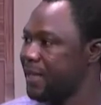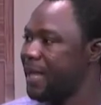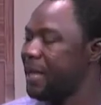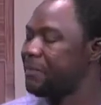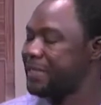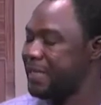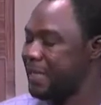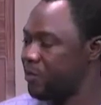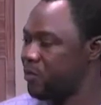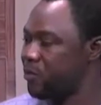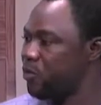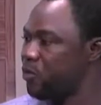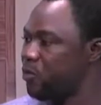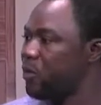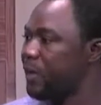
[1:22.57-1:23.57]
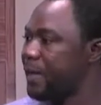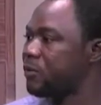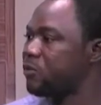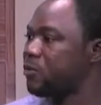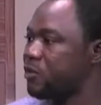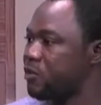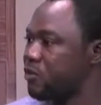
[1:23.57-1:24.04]
I'm telling you, we
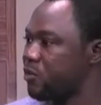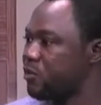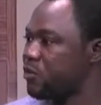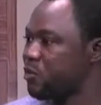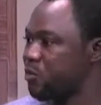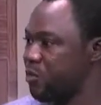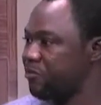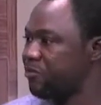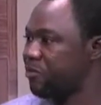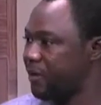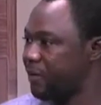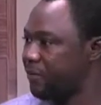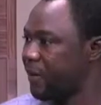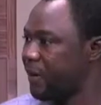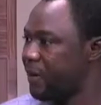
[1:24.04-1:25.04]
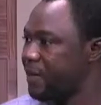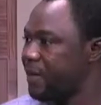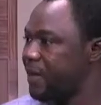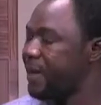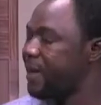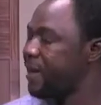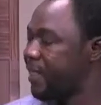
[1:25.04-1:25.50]
can't continue to speak forever
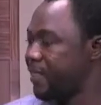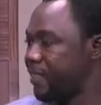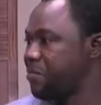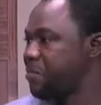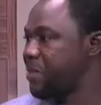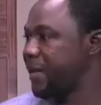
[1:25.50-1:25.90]
and nothing may